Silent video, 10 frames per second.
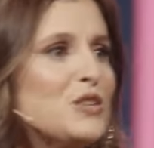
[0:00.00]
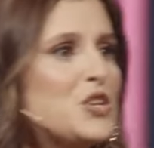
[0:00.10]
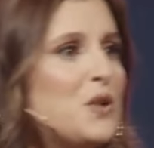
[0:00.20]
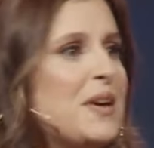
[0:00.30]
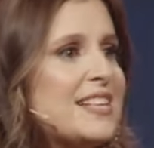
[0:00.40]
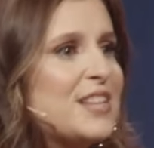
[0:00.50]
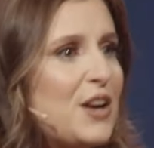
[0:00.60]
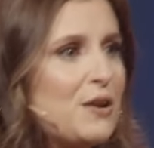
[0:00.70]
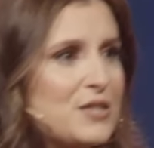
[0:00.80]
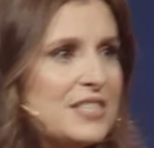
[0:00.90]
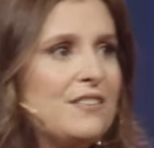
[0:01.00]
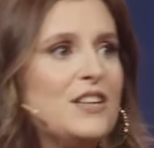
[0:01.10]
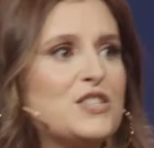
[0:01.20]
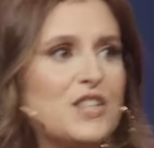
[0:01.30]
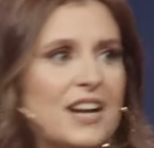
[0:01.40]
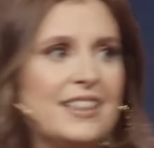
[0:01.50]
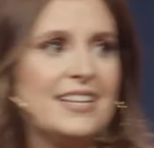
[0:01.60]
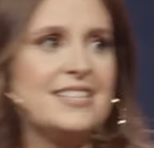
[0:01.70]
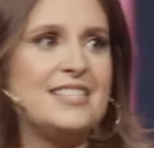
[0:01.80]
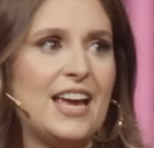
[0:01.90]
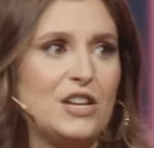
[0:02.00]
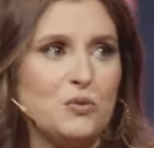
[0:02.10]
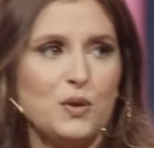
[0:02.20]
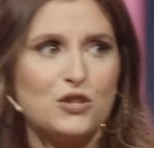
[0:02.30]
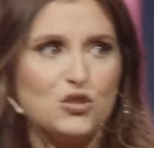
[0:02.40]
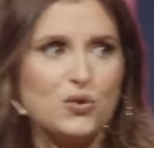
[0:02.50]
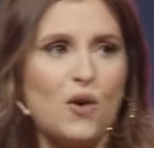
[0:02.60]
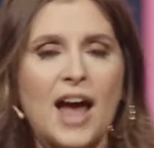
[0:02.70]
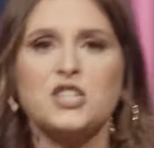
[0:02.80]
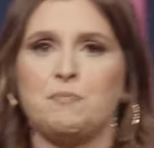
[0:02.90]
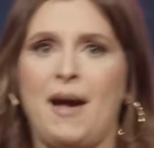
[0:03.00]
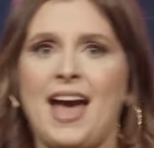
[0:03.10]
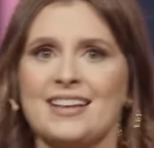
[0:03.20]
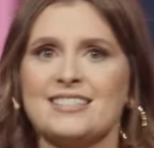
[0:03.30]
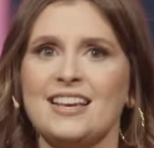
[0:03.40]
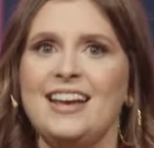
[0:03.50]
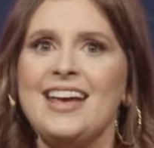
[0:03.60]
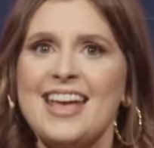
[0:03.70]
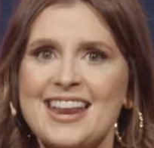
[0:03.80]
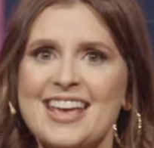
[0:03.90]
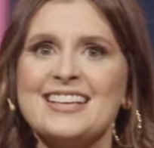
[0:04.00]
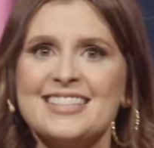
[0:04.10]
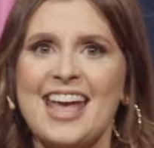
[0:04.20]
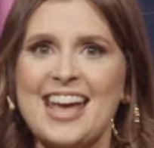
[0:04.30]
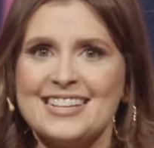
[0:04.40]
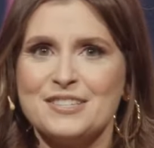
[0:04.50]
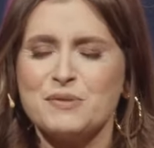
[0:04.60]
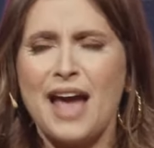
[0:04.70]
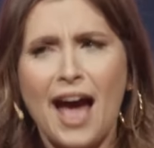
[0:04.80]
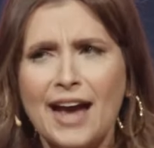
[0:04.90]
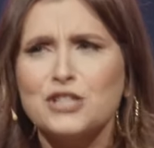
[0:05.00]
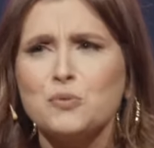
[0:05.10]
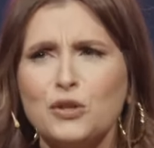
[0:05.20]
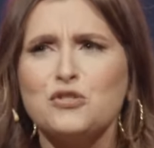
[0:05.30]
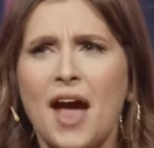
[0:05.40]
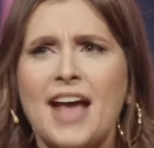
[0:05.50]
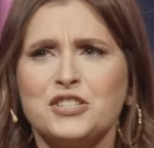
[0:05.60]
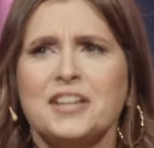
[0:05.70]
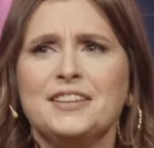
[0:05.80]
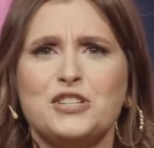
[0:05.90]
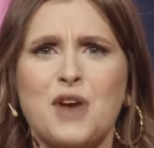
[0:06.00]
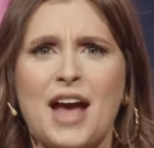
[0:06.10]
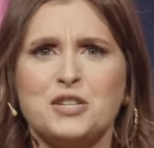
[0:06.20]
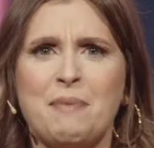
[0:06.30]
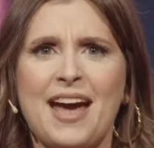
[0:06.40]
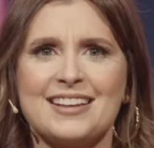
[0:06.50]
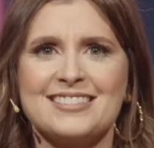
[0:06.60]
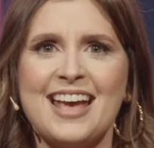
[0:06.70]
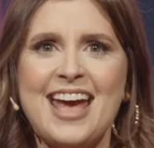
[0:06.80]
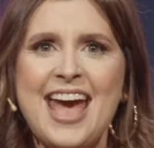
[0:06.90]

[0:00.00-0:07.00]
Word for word: 2 weeks ago, Stephen stood on this stage with trash bags in his hands, with actual trash in the trash bags.